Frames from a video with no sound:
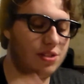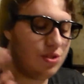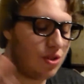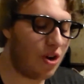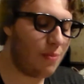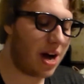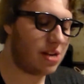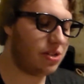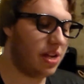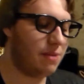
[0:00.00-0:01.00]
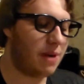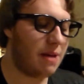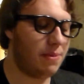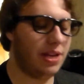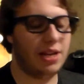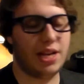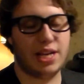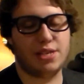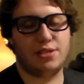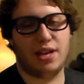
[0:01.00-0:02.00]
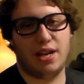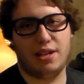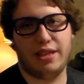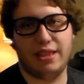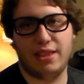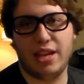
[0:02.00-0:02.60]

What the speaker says: so much, in my opinion, is the